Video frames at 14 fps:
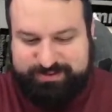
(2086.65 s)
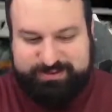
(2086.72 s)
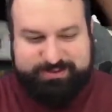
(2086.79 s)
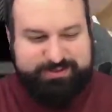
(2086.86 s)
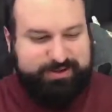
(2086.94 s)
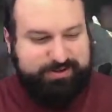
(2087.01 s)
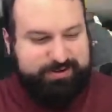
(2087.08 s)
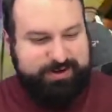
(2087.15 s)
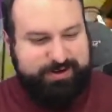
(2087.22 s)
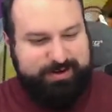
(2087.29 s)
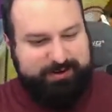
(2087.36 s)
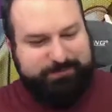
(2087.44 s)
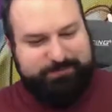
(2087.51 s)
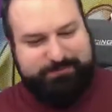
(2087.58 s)
So
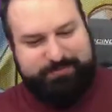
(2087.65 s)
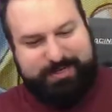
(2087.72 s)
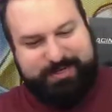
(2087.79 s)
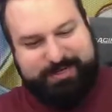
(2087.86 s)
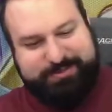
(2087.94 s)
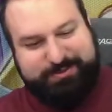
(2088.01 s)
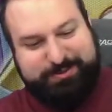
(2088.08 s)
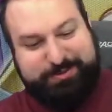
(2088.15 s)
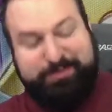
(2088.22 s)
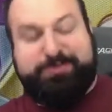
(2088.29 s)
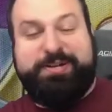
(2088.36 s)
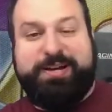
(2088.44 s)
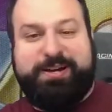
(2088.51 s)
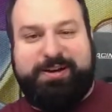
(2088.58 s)
I guess there's
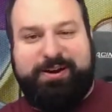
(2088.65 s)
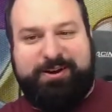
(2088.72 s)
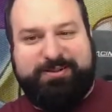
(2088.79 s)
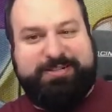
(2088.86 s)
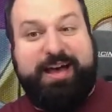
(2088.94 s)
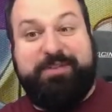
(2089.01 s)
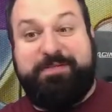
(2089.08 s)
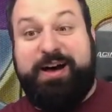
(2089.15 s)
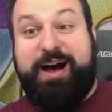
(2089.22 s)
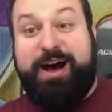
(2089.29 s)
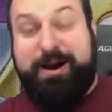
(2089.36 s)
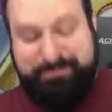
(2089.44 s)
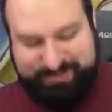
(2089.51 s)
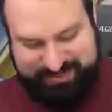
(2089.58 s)
13 cards that have
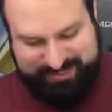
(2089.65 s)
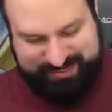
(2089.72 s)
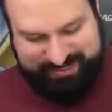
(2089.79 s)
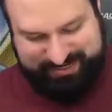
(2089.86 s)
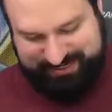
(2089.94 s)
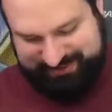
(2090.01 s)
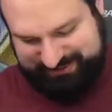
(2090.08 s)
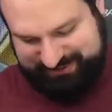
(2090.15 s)
Omni in it.